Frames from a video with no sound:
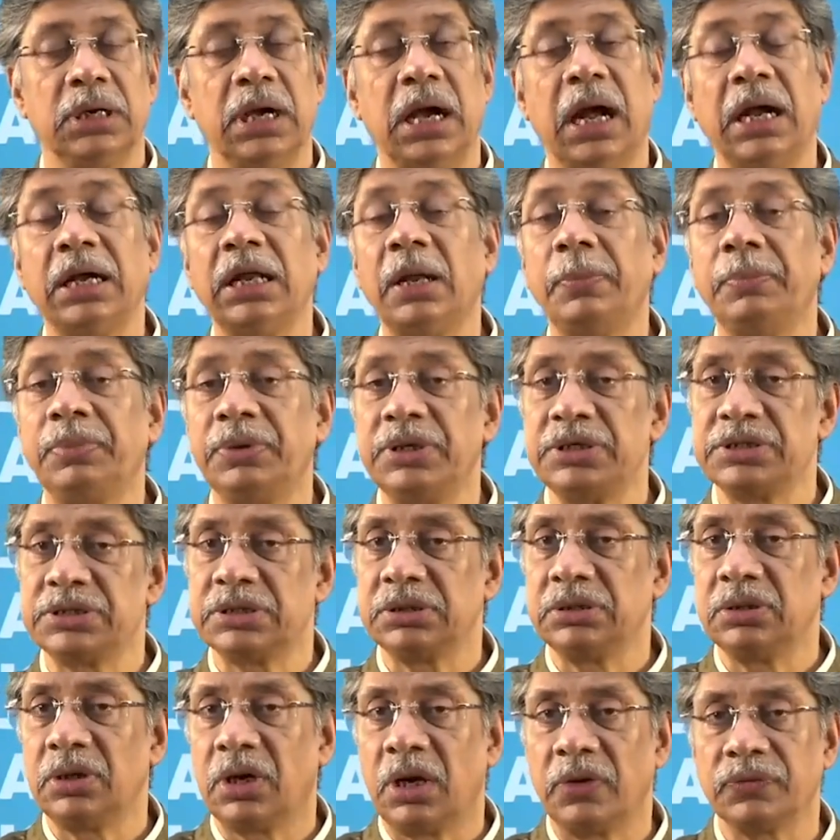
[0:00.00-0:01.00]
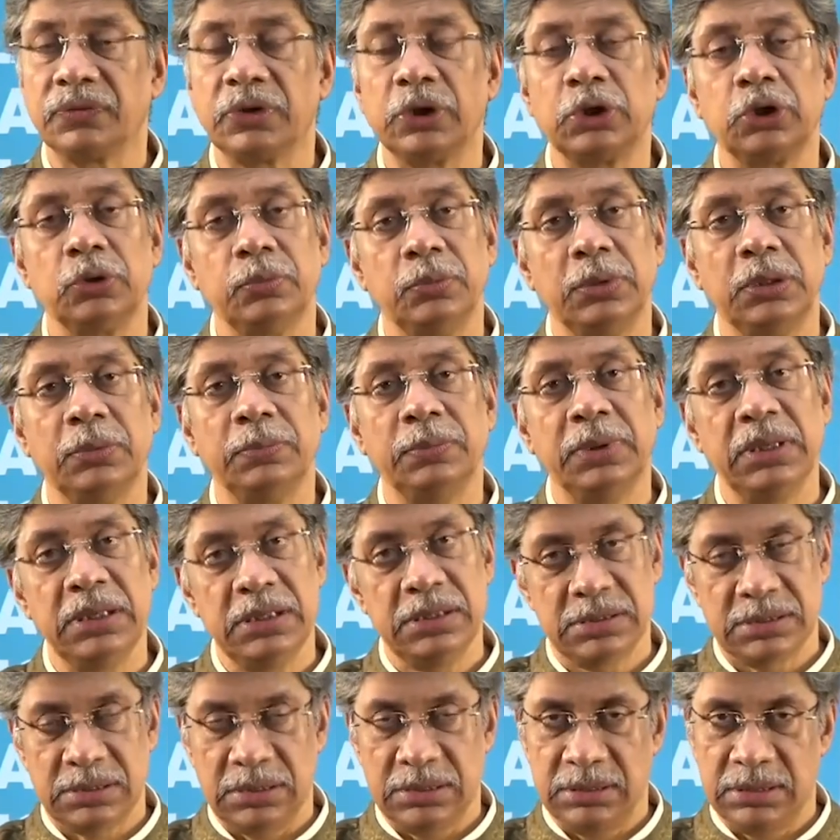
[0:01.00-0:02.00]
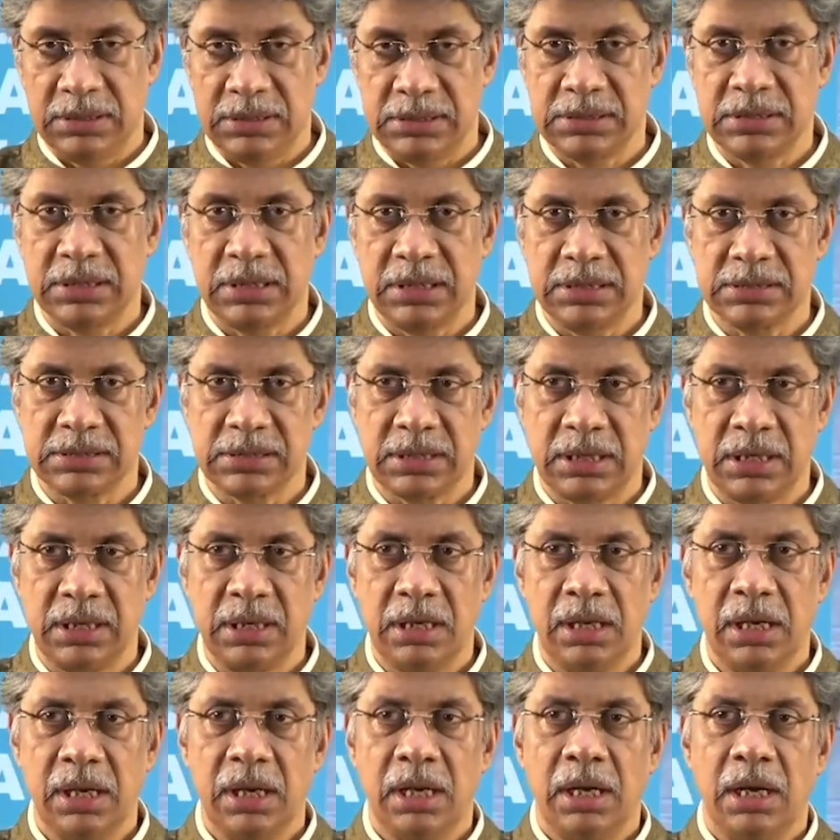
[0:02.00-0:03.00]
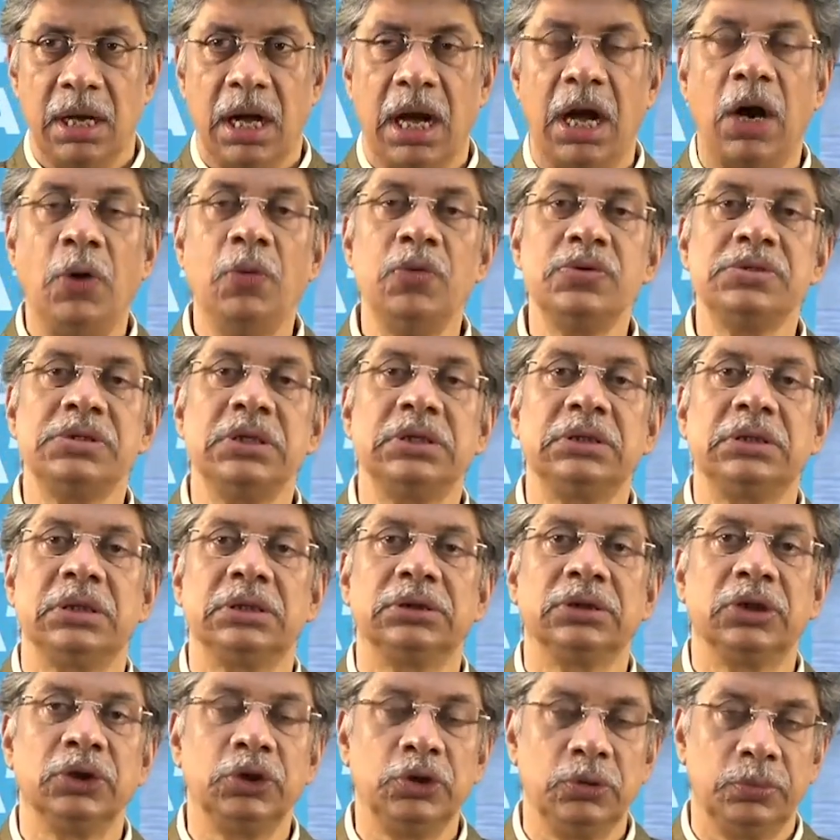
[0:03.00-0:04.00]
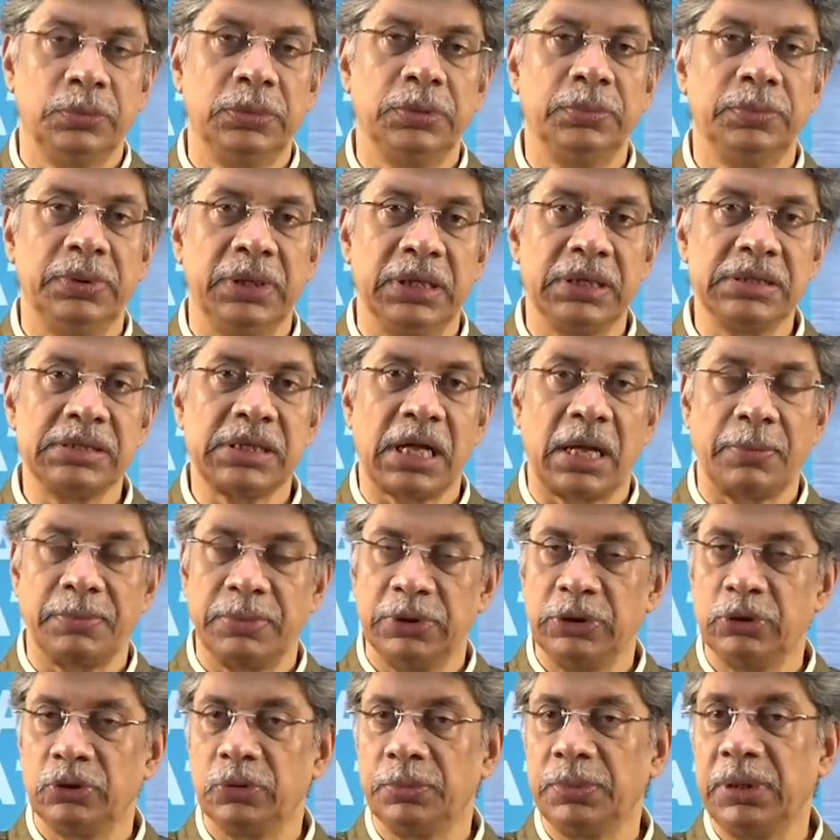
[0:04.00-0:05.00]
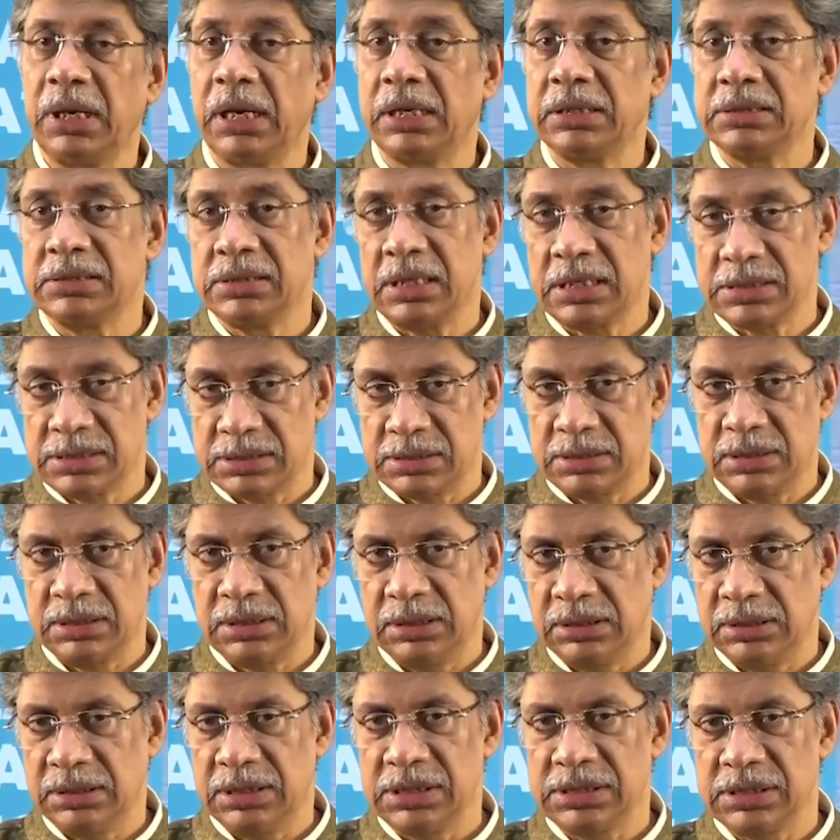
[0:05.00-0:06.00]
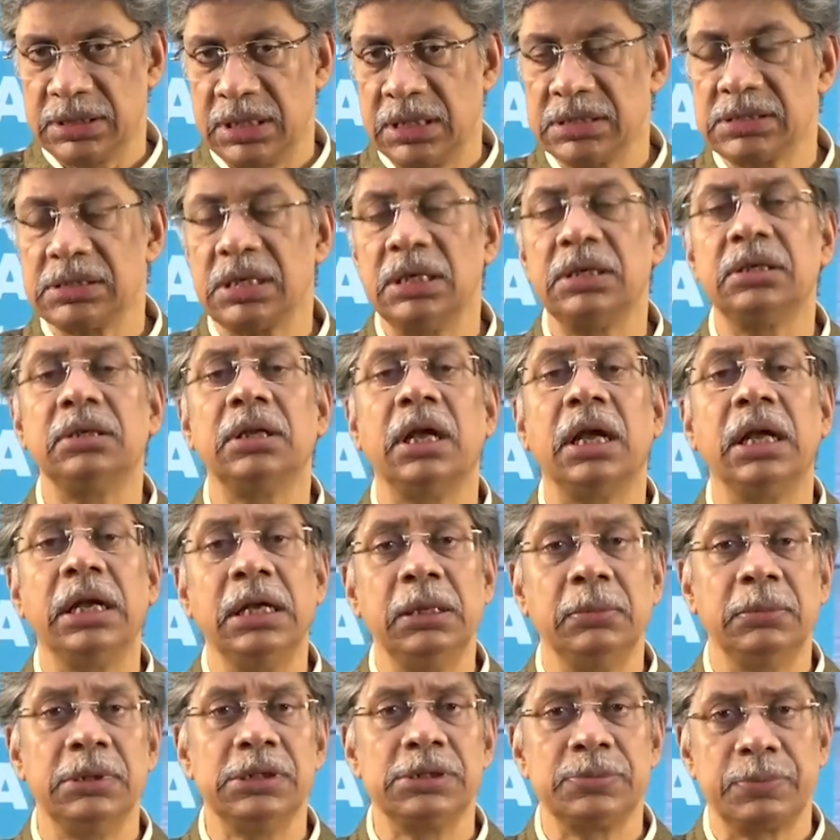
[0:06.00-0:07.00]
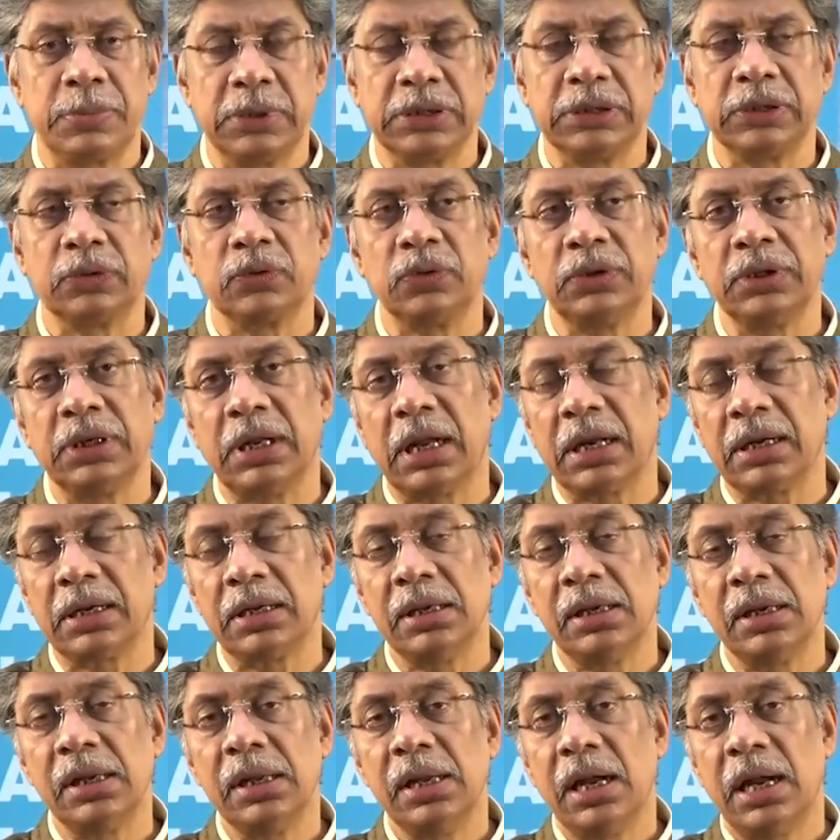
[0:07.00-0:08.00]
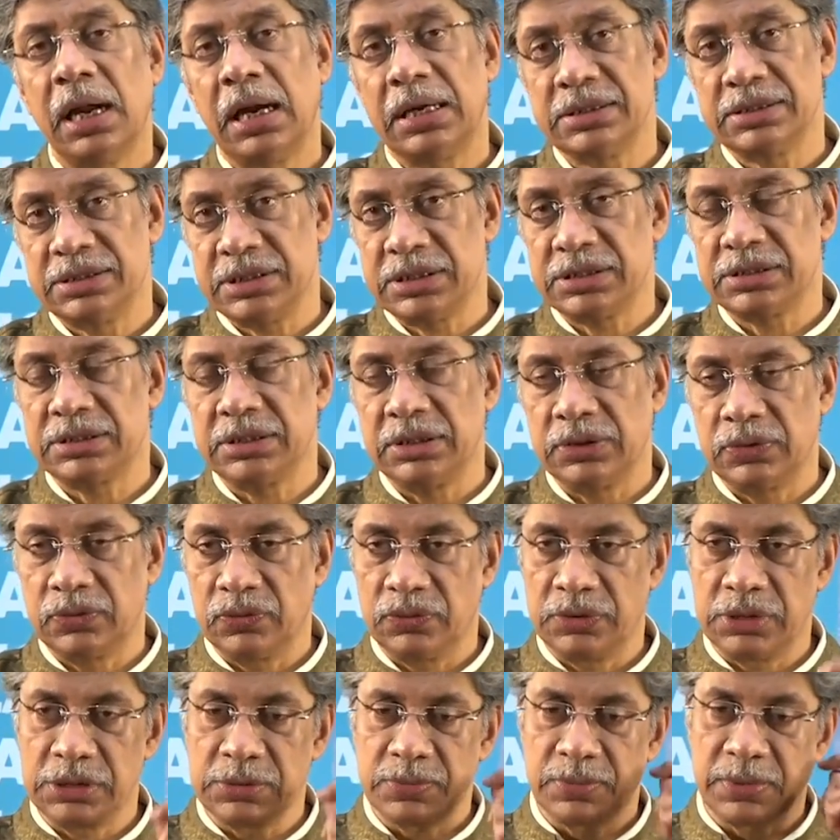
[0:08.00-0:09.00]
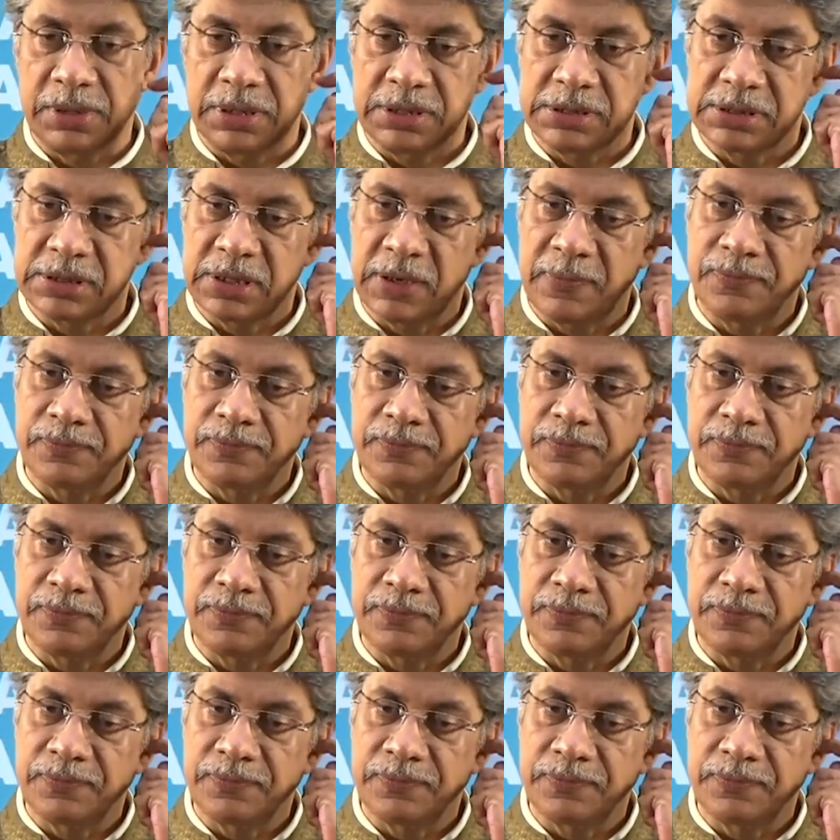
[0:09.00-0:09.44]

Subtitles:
adaptation of the human beings in this case? How is it that the human beings happen to be adjusted in this case, and the animals particularly are adjusted to this place?